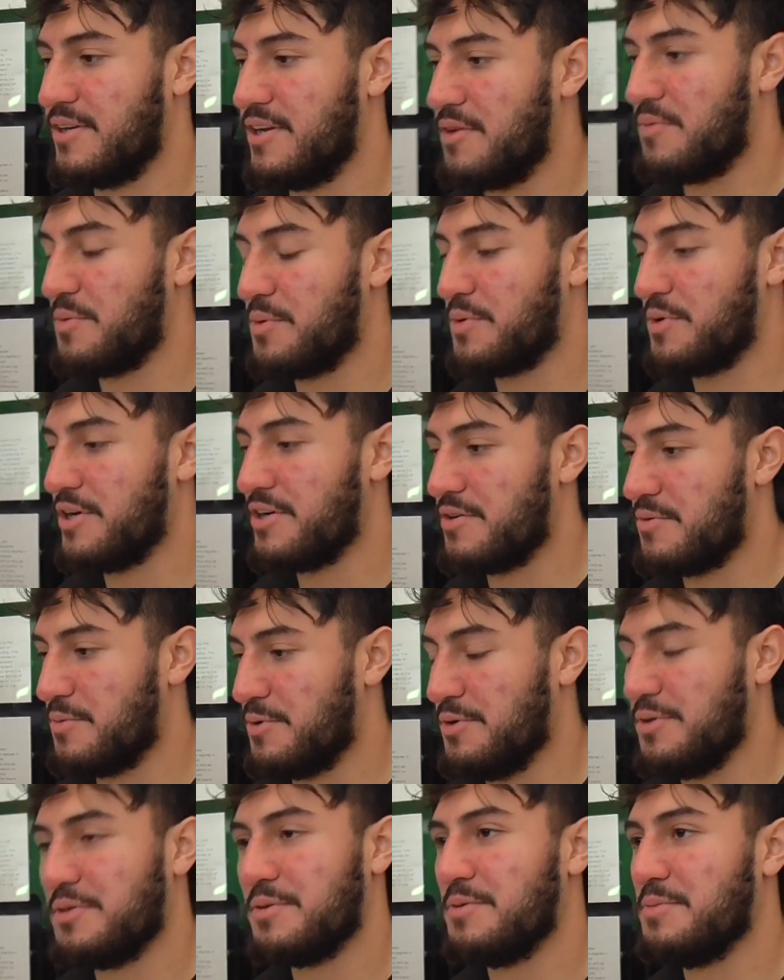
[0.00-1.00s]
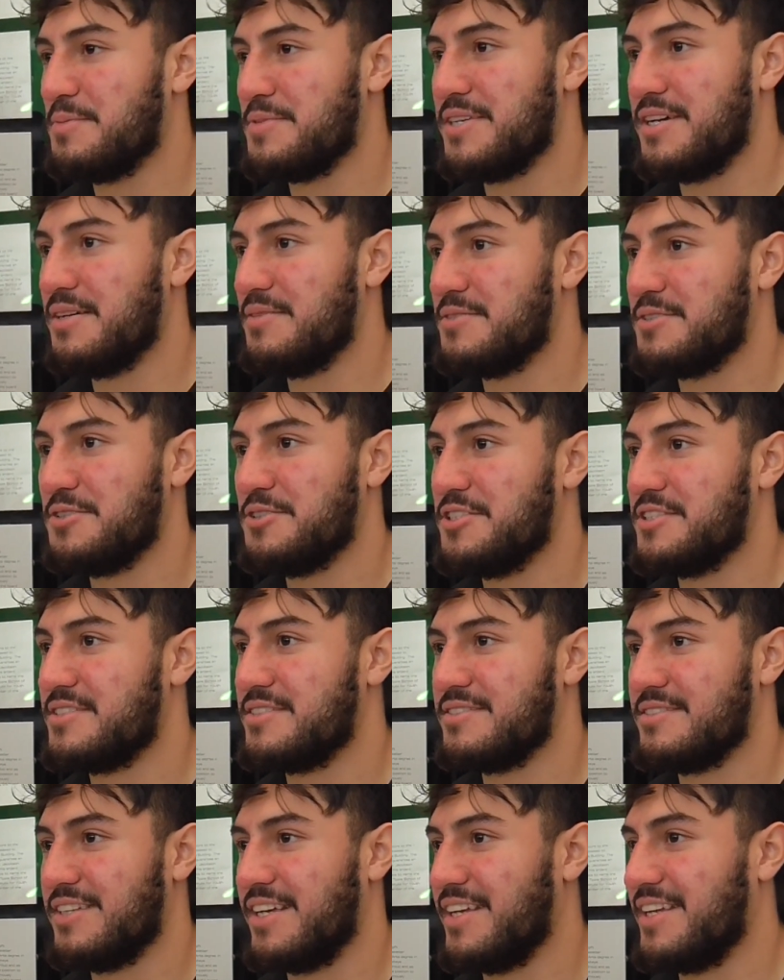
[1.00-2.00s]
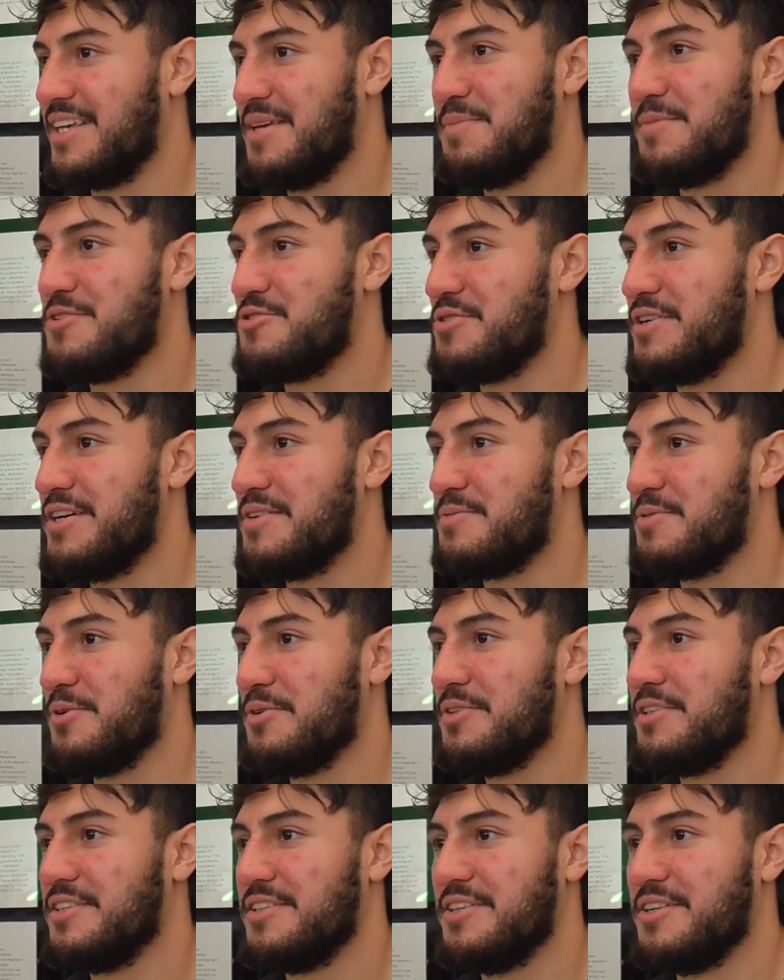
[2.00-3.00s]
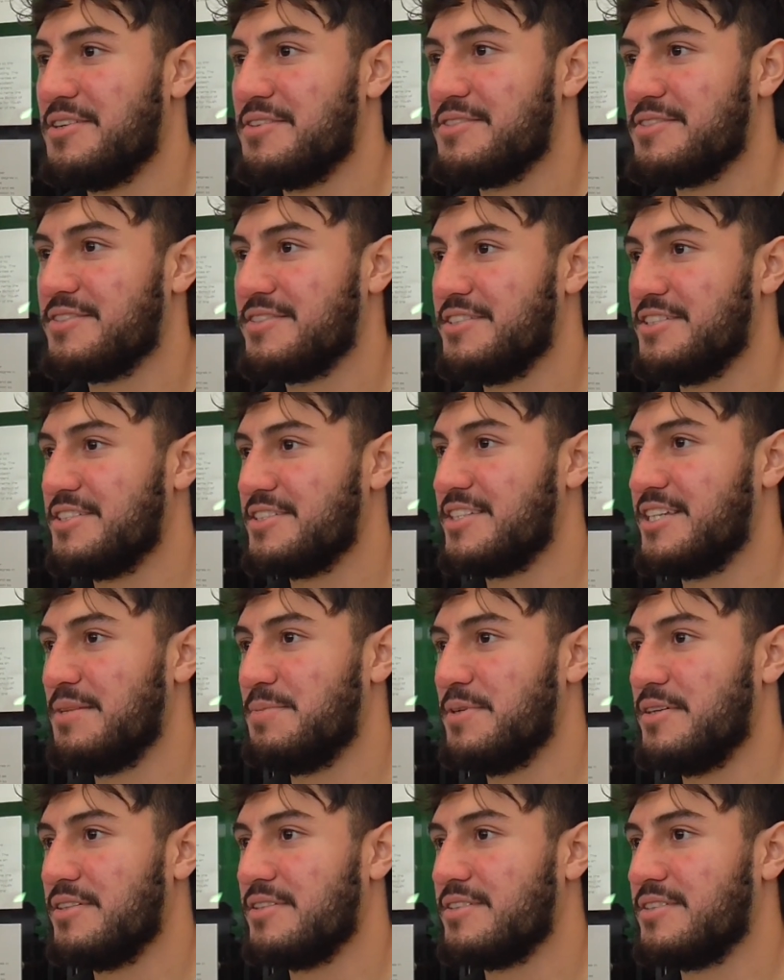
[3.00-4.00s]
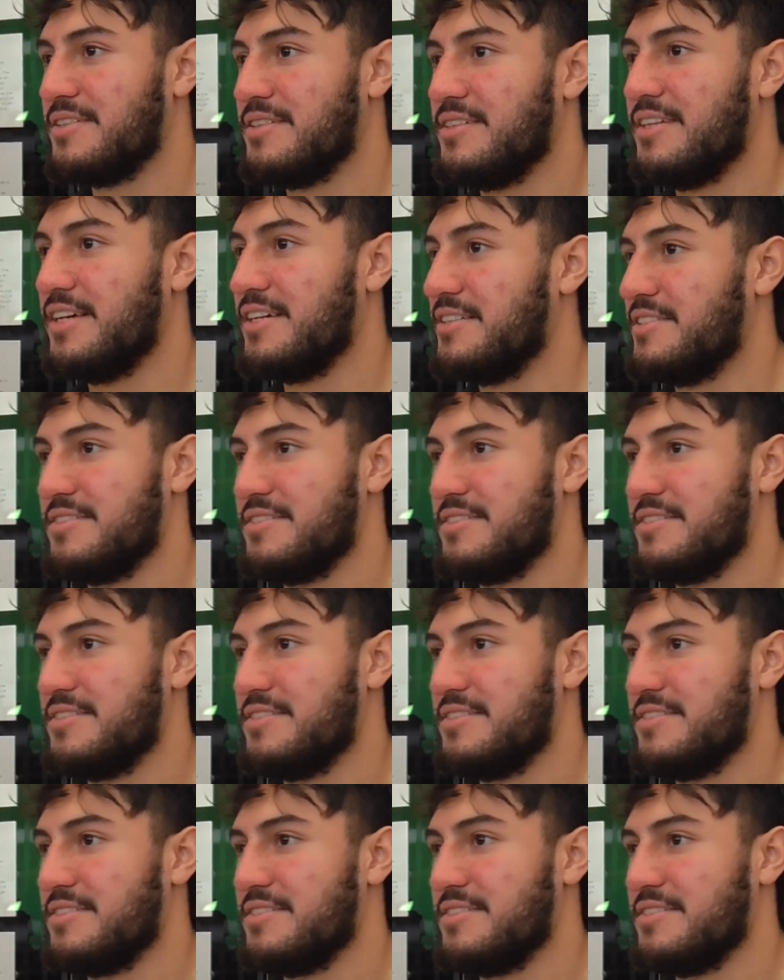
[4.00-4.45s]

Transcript: know we were on a roll all the time, so just like, keep the train rolling, you know? Just keep on